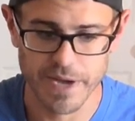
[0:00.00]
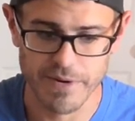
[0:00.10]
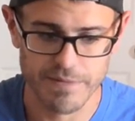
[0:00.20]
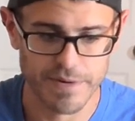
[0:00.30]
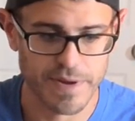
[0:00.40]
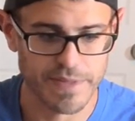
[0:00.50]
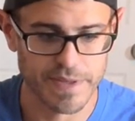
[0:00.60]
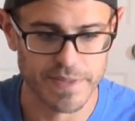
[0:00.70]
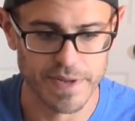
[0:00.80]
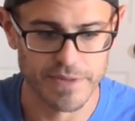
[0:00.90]
However, I
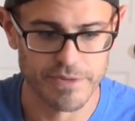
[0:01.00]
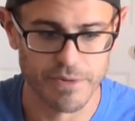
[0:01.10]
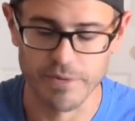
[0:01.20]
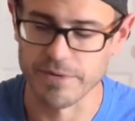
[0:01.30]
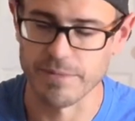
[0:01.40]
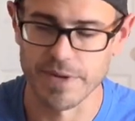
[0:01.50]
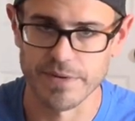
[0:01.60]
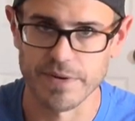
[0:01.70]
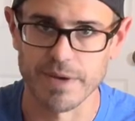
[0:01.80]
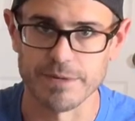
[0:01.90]
think that is totally
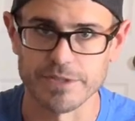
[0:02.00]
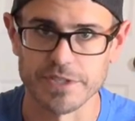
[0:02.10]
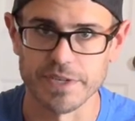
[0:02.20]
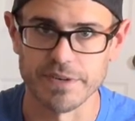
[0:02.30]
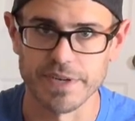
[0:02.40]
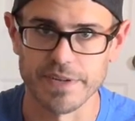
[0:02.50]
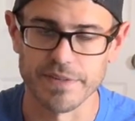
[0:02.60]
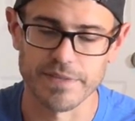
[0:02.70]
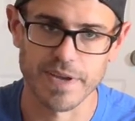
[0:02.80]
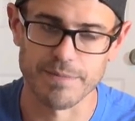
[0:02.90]
dependent on how much steering and
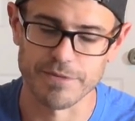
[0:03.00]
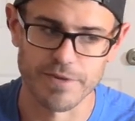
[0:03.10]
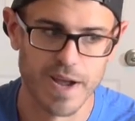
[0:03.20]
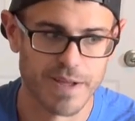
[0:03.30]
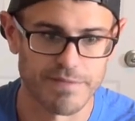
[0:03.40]
the type of track.